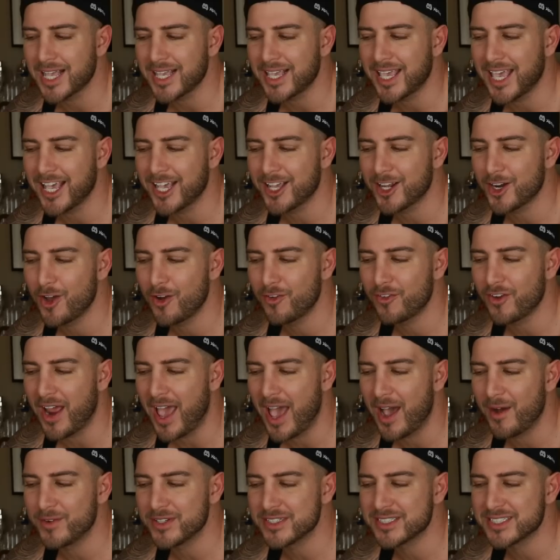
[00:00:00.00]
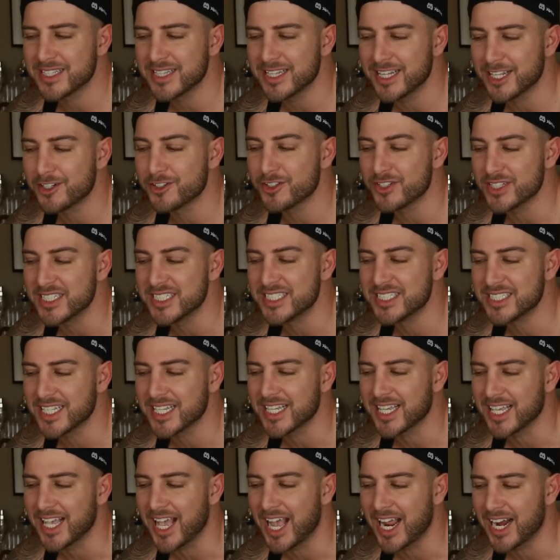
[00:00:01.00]
I can't get over how it's literally
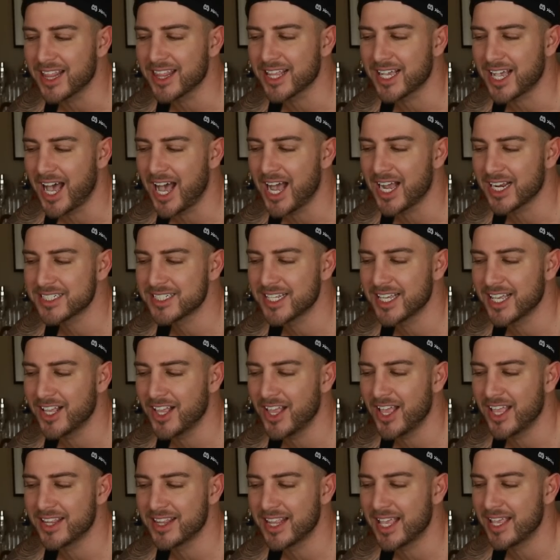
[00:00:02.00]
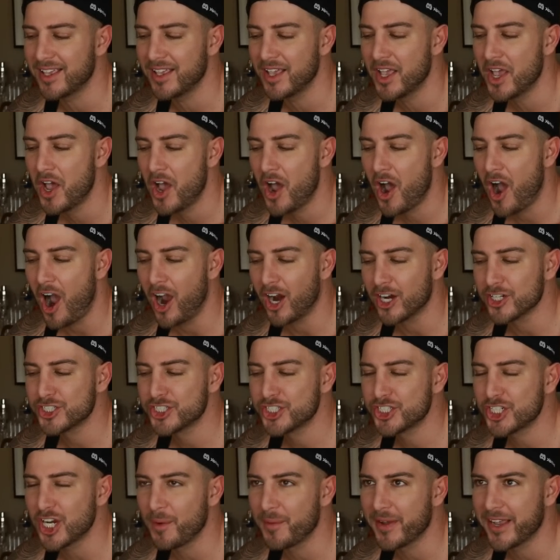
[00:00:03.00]
sticking out of the cocktail, and they are
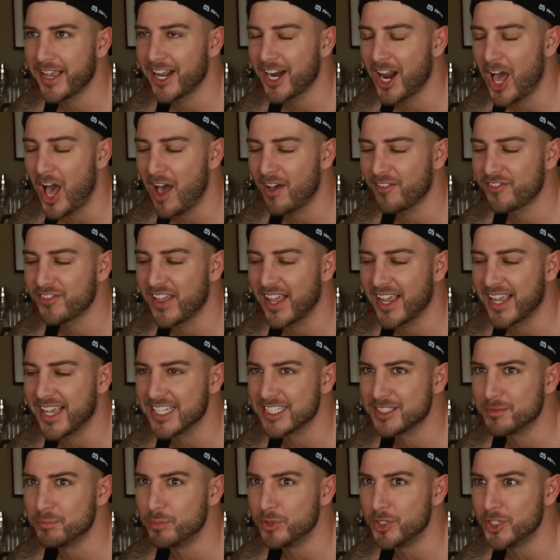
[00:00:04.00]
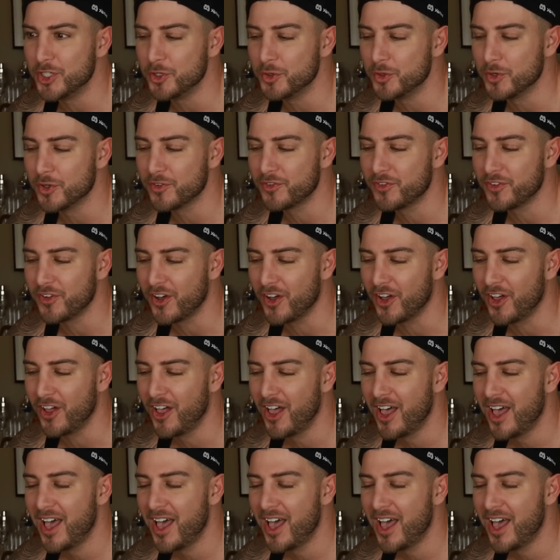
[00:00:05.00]
showing it off like it's beautiful.